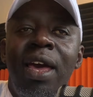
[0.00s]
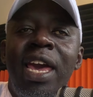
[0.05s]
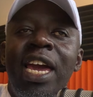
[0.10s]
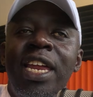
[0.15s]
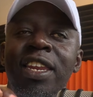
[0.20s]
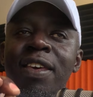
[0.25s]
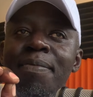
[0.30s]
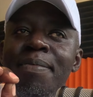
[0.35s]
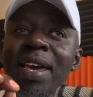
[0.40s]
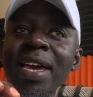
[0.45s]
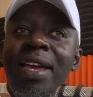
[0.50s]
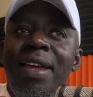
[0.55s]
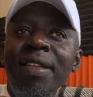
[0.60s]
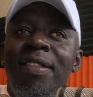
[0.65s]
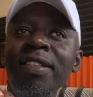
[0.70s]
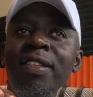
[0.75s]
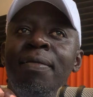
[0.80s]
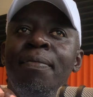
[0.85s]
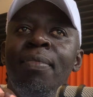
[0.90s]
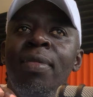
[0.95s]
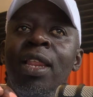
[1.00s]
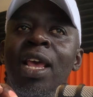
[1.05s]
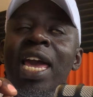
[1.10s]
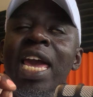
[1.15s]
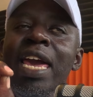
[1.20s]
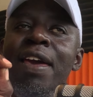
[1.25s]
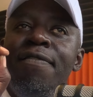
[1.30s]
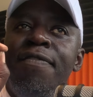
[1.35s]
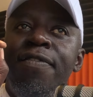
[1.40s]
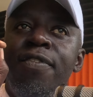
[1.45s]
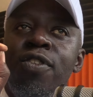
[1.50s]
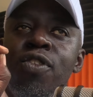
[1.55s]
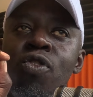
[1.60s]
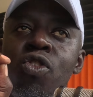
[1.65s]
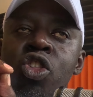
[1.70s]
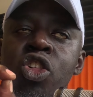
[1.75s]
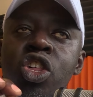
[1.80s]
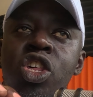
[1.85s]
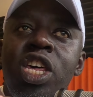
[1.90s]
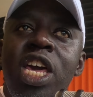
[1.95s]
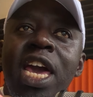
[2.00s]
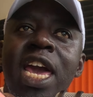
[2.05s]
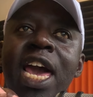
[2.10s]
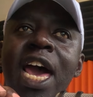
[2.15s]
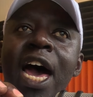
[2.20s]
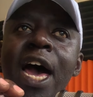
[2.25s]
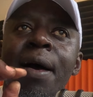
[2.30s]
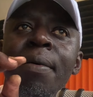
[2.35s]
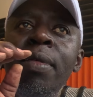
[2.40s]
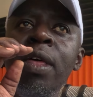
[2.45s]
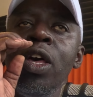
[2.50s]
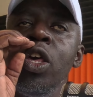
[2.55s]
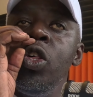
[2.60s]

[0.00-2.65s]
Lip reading: It means if you share